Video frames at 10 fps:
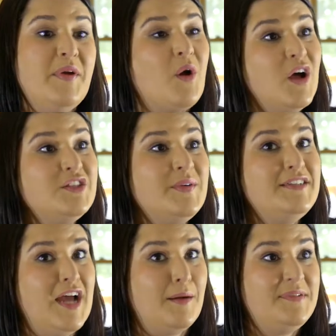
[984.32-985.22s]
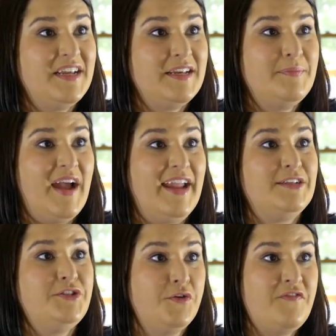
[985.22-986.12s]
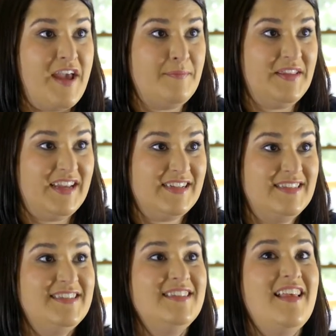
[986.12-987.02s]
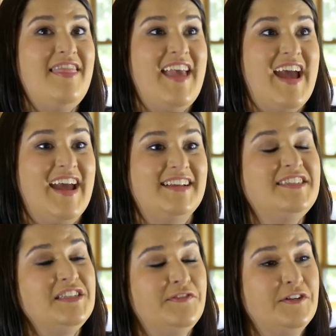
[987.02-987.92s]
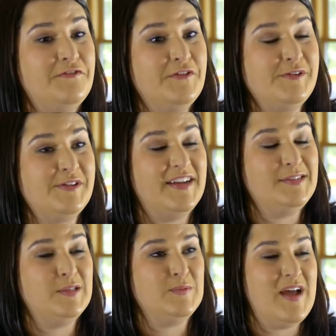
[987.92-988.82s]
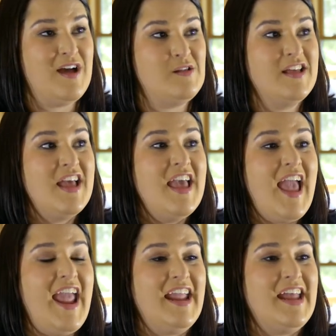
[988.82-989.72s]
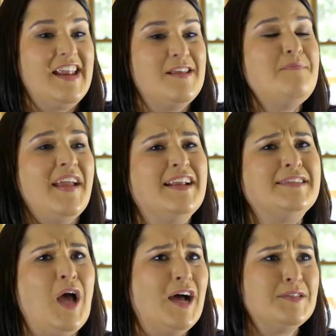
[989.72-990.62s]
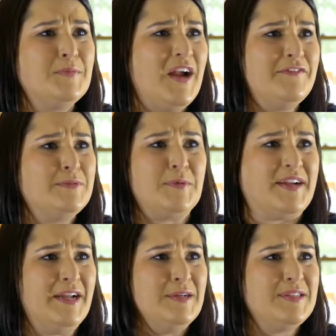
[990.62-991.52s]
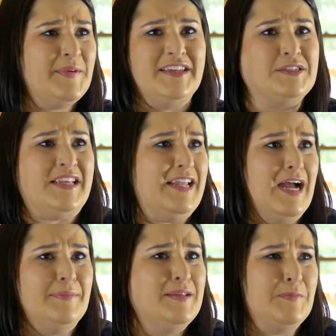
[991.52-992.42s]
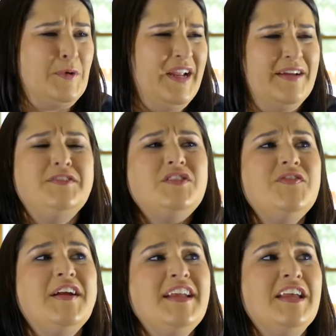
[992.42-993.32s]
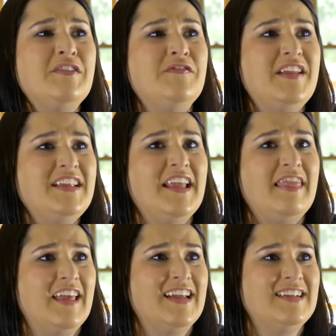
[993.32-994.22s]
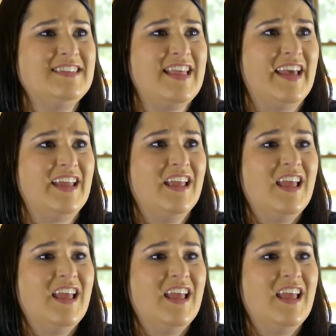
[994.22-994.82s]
We were also adopted by 2 families that delivered food to us as well and made us awesome breakfast burritos that we could just heat up in the morning. It's just very convenient things that